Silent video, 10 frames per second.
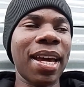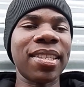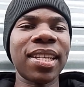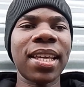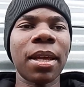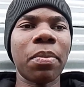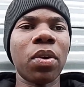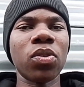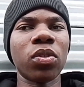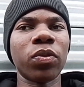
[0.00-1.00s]
I say that
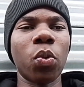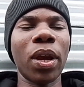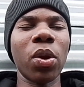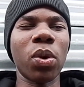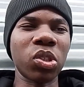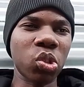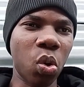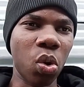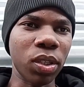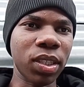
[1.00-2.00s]
because of the way it was
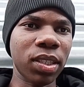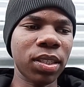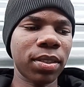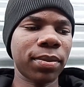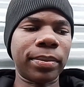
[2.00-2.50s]
taught.